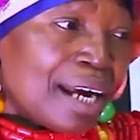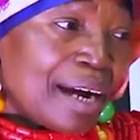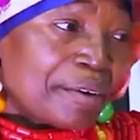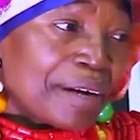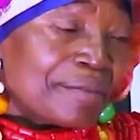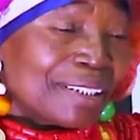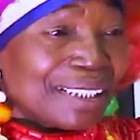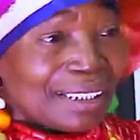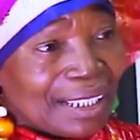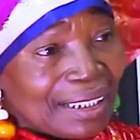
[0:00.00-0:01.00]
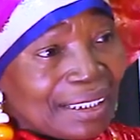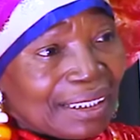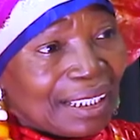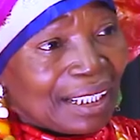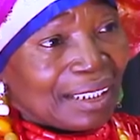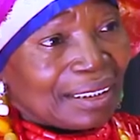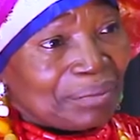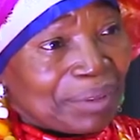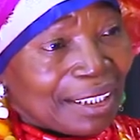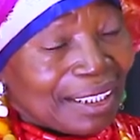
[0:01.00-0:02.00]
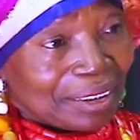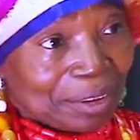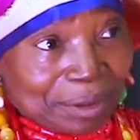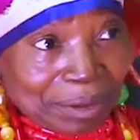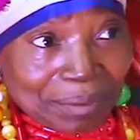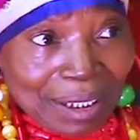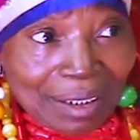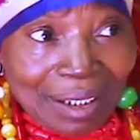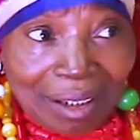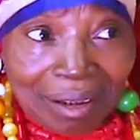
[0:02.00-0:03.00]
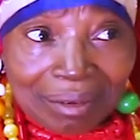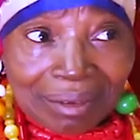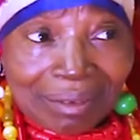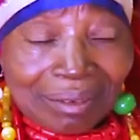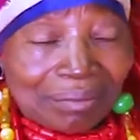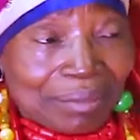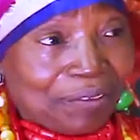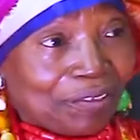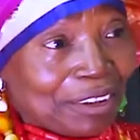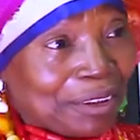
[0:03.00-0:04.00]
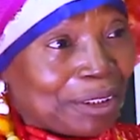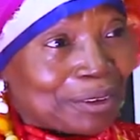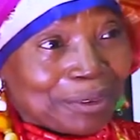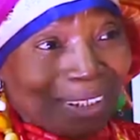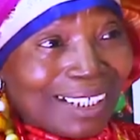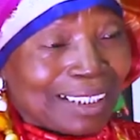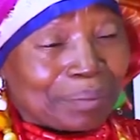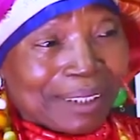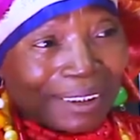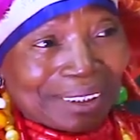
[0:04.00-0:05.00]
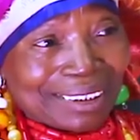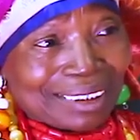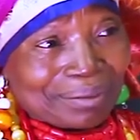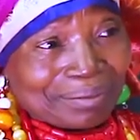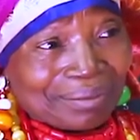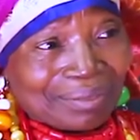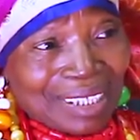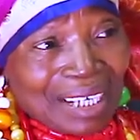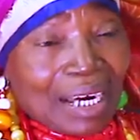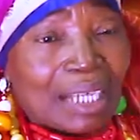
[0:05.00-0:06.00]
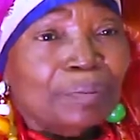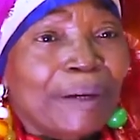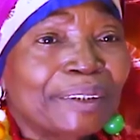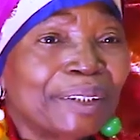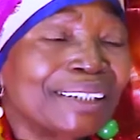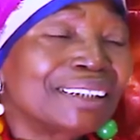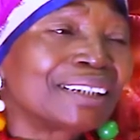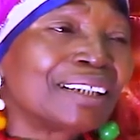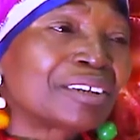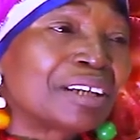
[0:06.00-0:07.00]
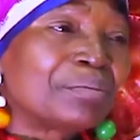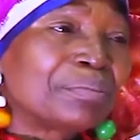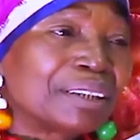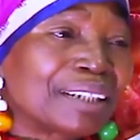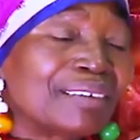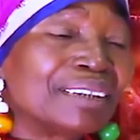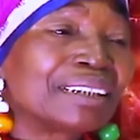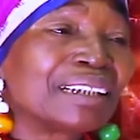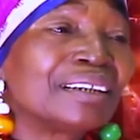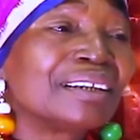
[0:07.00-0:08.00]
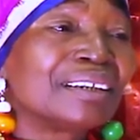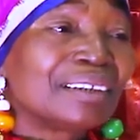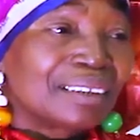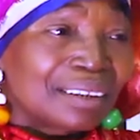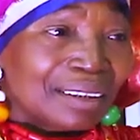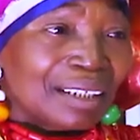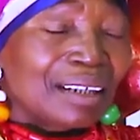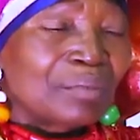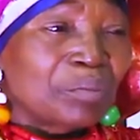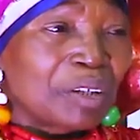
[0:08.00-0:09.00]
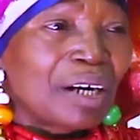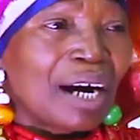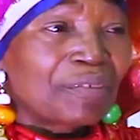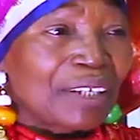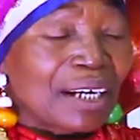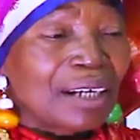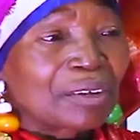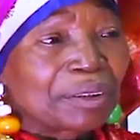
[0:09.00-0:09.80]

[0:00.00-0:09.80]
Now, I will say Nigeria are the biggest customer now. Before, it's only expatriates. Expatriates still come, but I will say more African